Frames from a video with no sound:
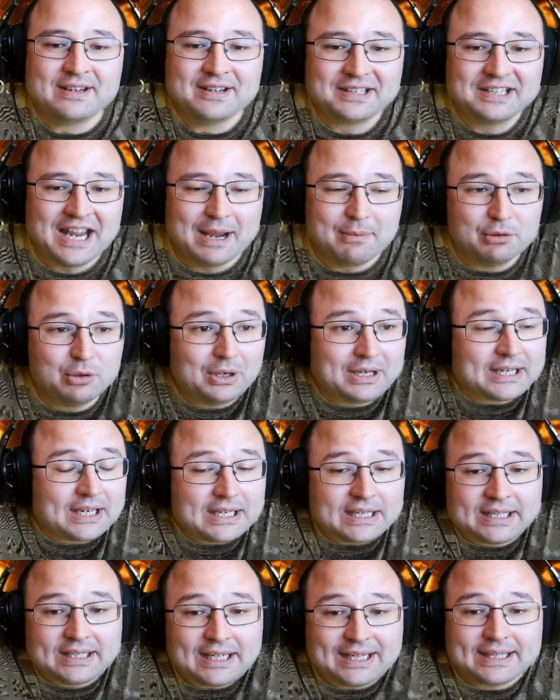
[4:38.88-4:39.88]
in the game. Look,
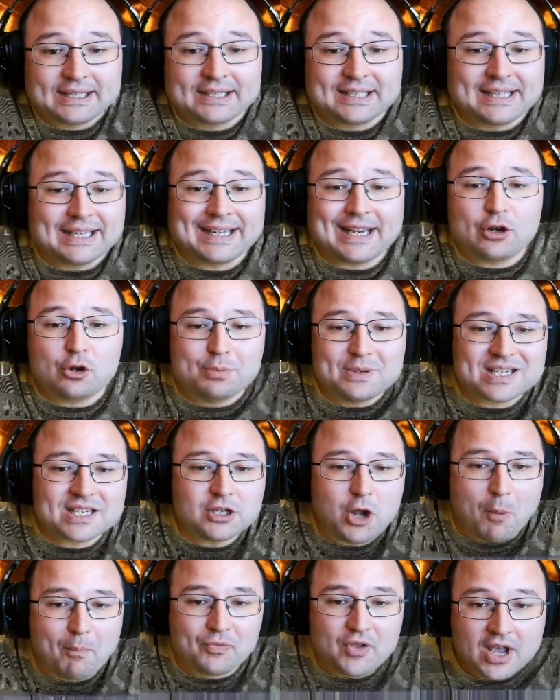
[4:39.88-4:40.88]
he, he cannot be
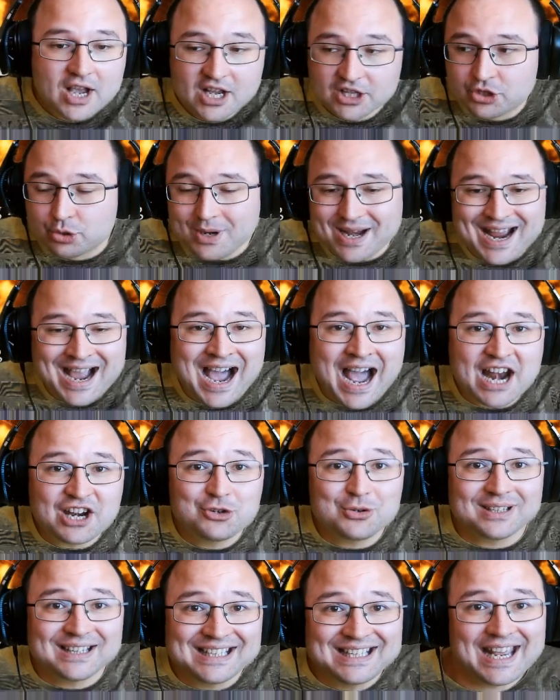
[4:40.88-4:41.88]
stopped. three
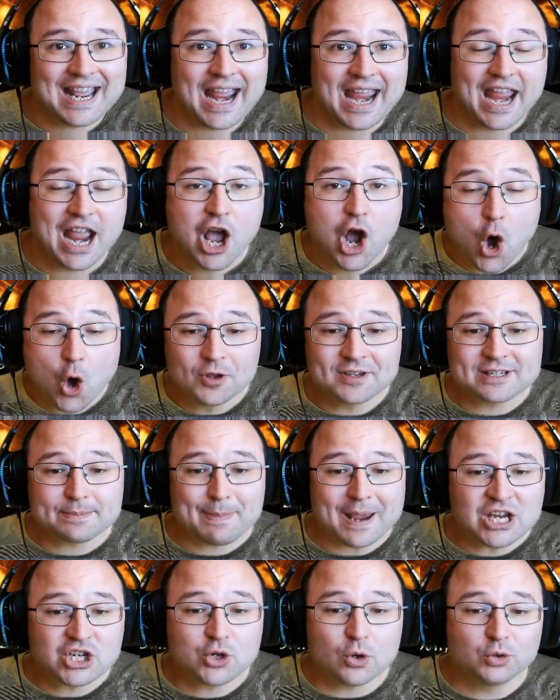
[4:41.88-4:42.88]
hundred K on
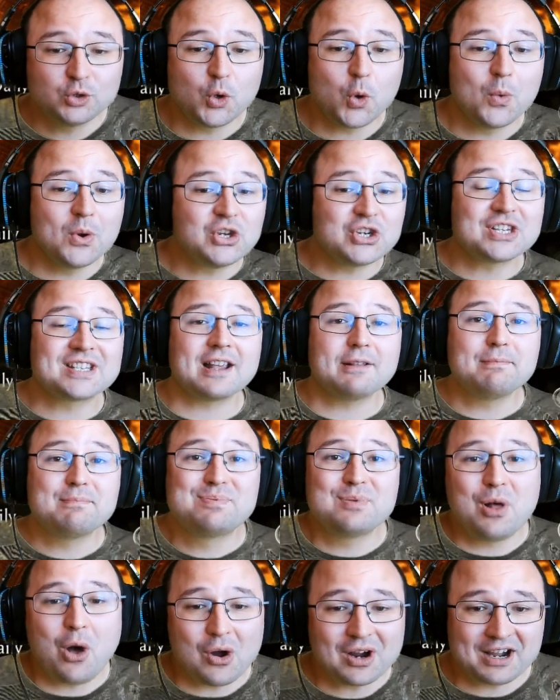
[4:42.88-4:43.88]
Special two, which is
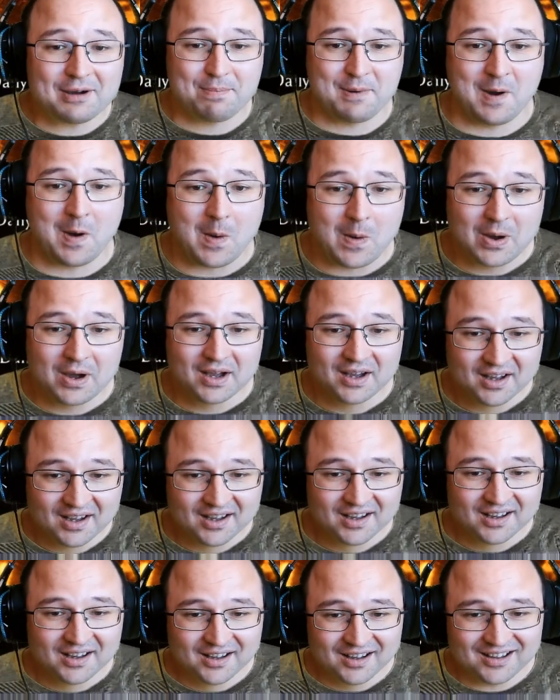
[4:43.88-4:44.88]
unblockable.
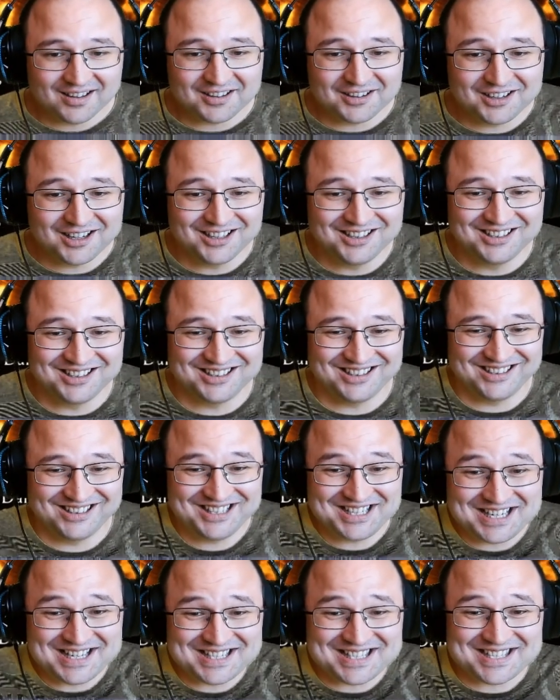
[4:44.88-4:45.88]

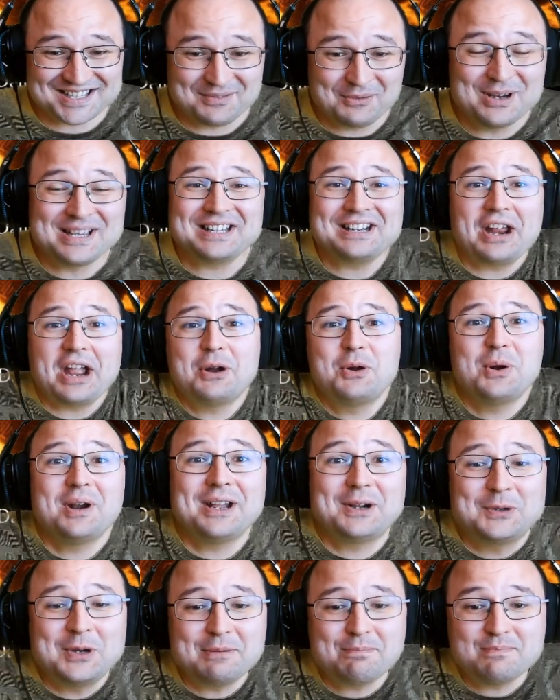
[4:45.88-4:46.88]
It's with regular
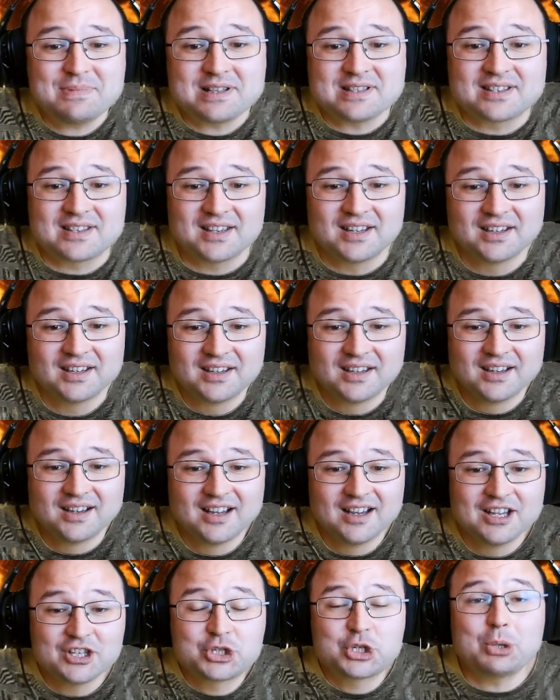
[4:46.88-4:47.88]
equipment.
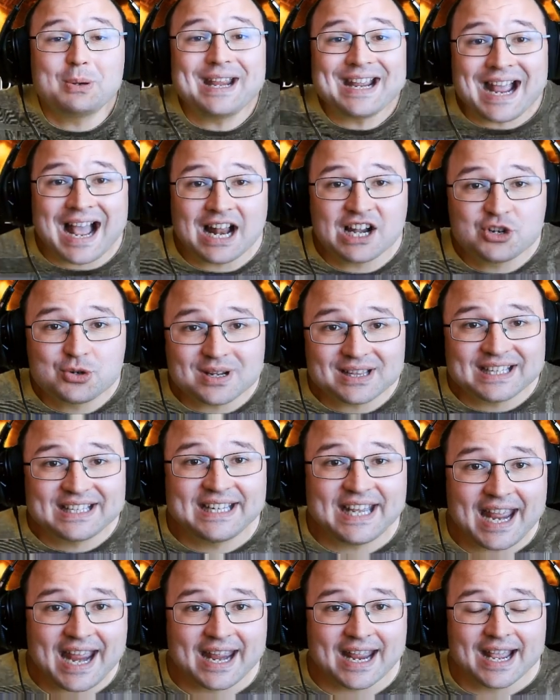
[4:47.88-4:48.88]
three hundred
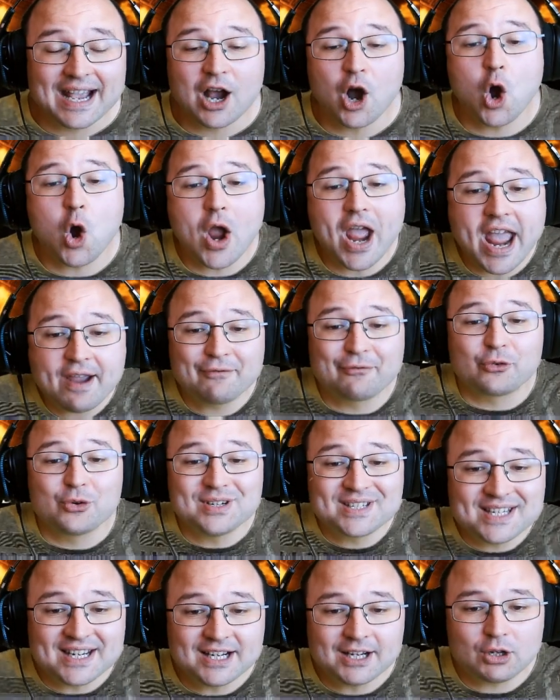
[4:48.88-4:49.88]
K
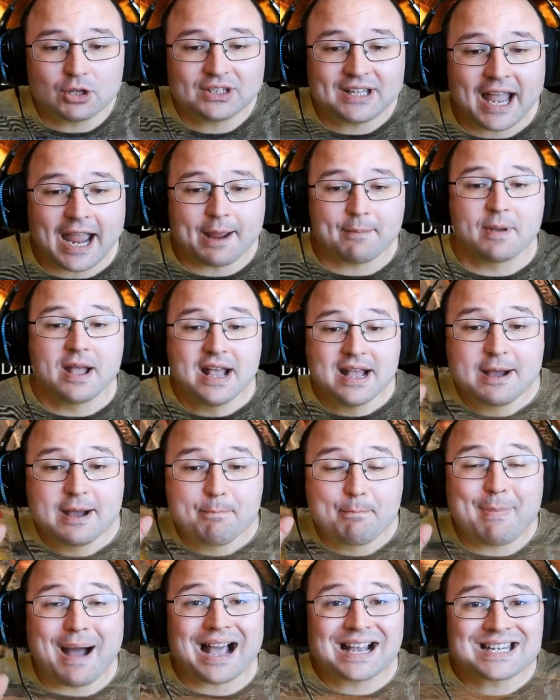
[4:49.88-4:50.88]
every single time.
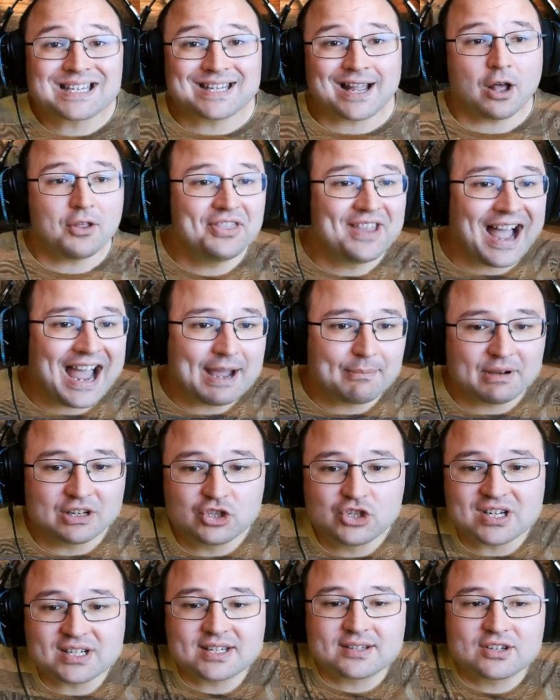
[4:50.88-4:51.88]
Maxed out
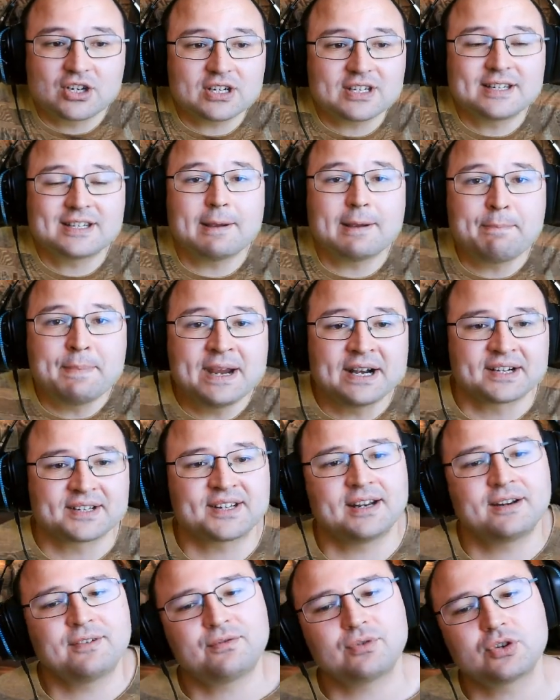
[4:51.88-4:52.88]
diamond just, just
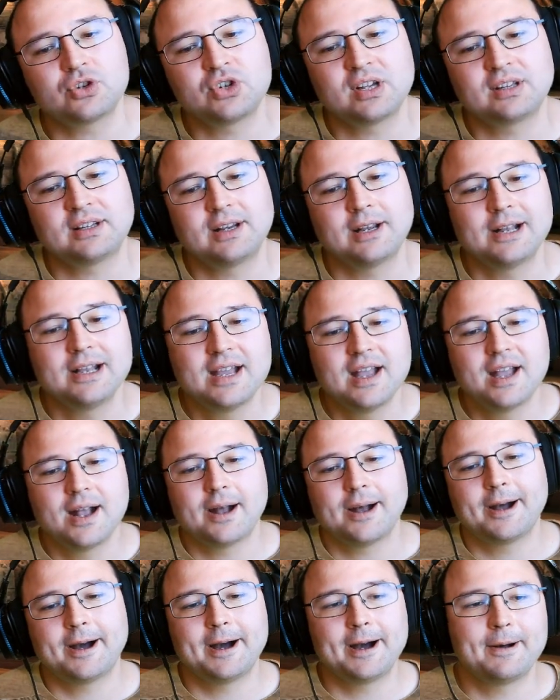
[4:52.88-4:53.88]
disappears. And unfortunately...
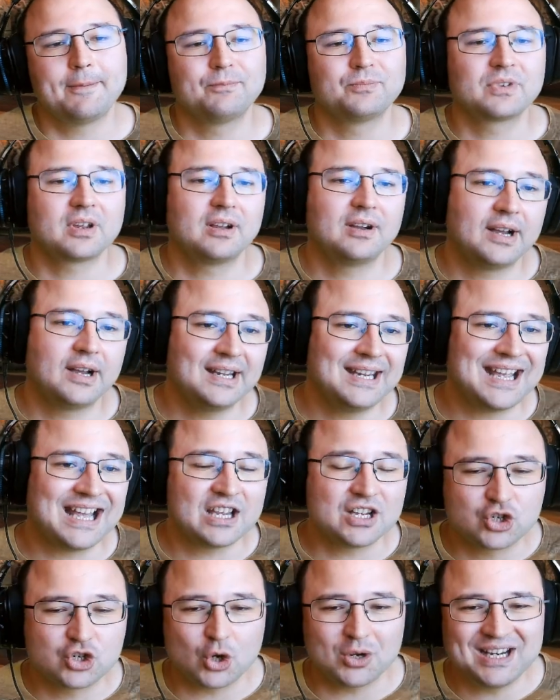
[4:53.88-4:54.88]
Um, Uh, yeah,
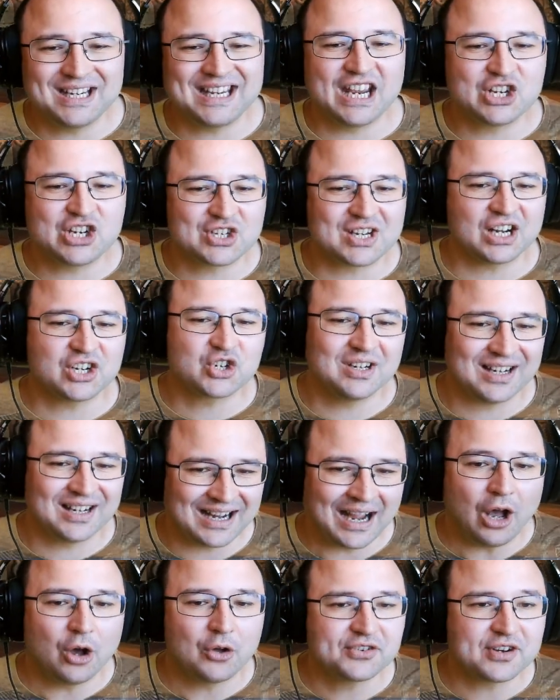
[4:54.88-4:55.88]
Johnny Cage is actually a
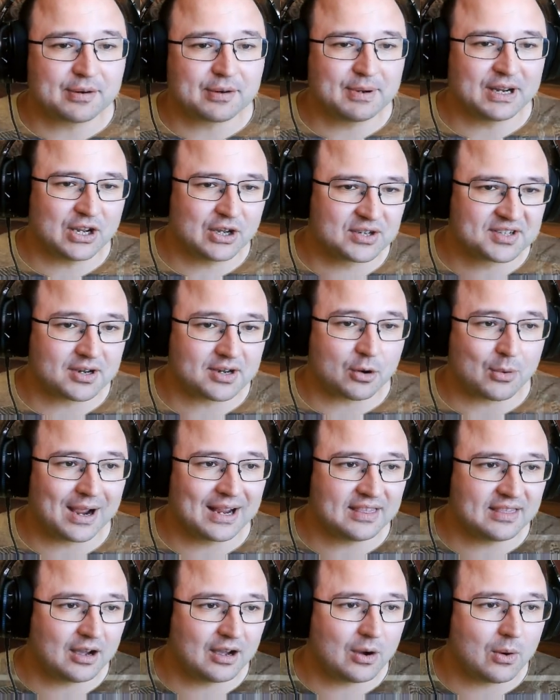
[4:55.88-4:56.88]
counter because
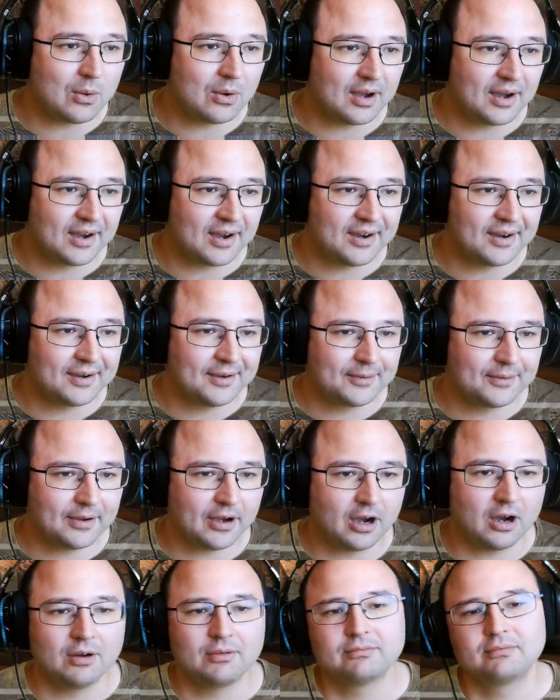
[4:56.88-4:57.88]
right now... Uh,
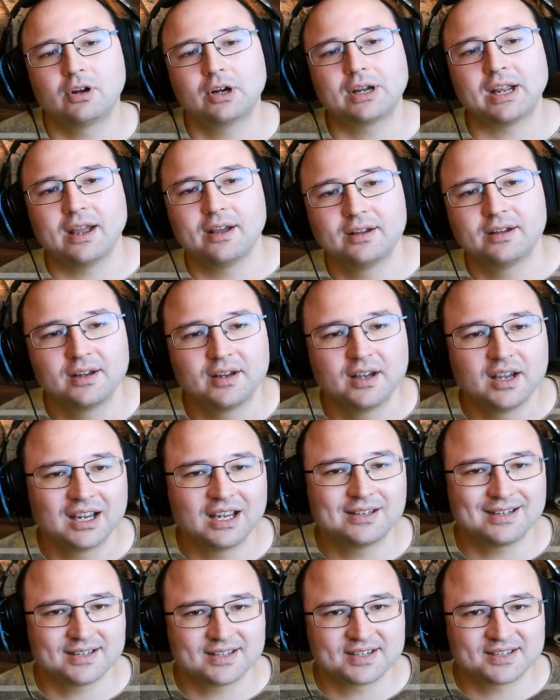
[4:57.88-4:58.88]
oh, okay.
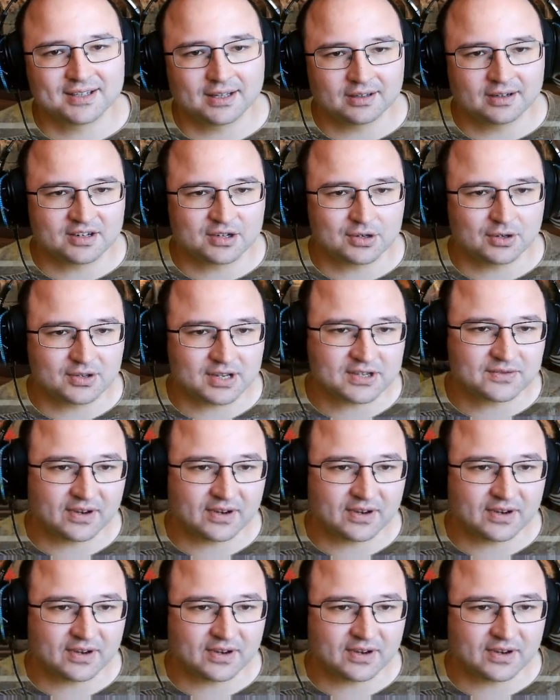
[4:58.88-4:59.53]
He didn't stun her, so that's